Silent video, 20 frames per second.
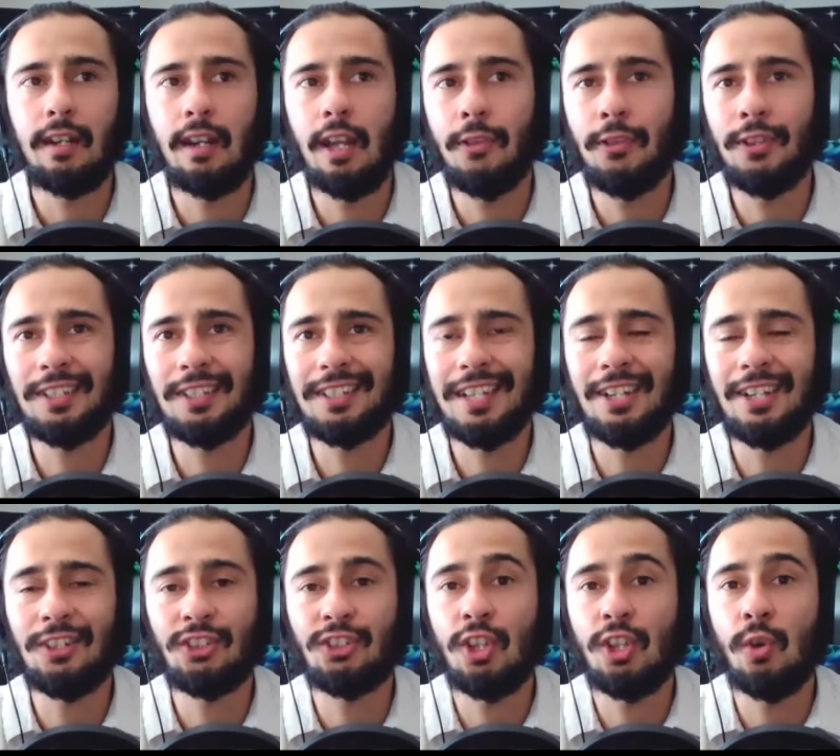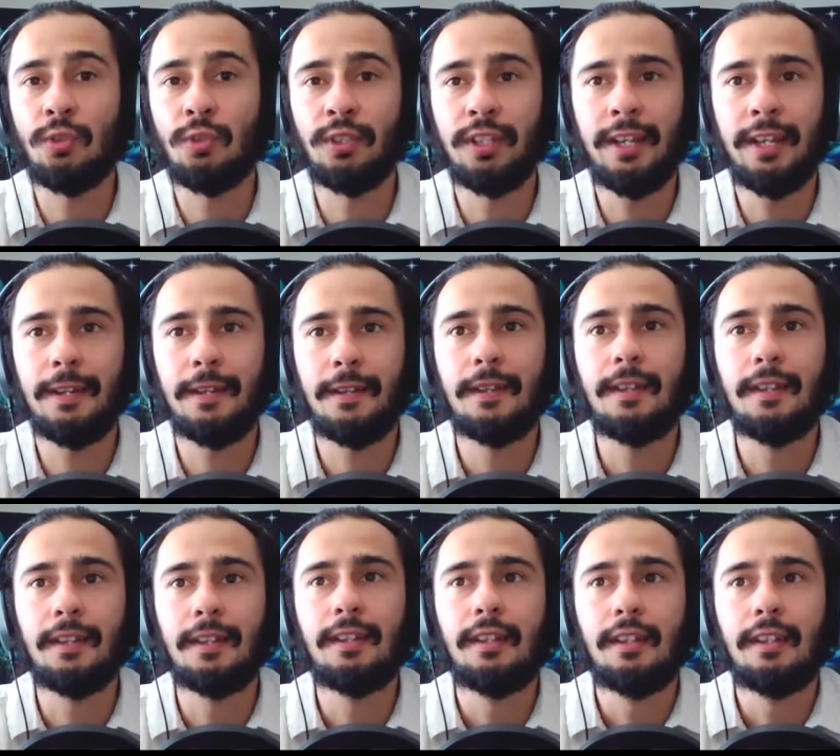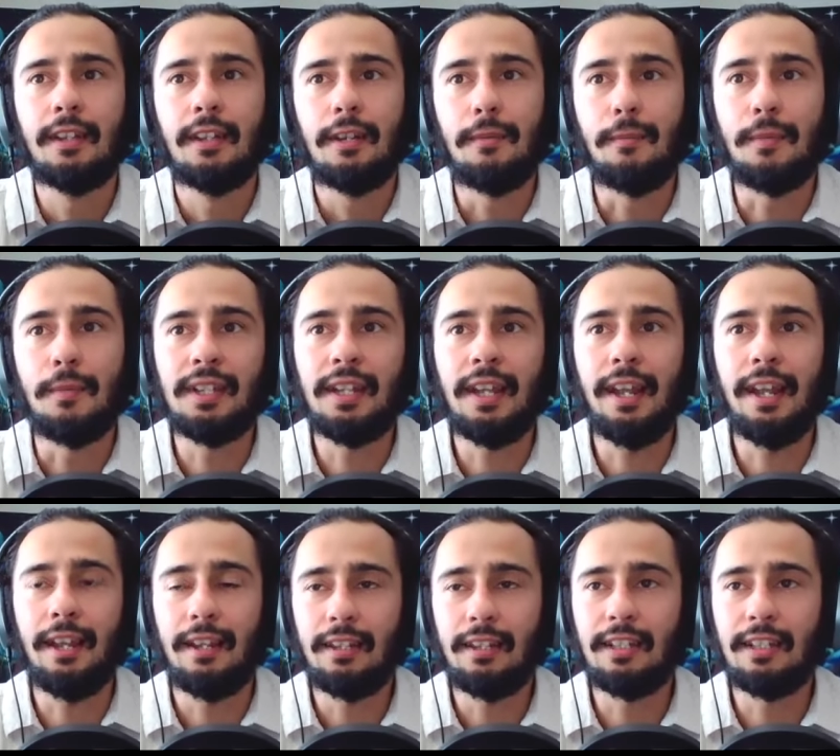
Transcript: Nothing set in stone yet, but yeah,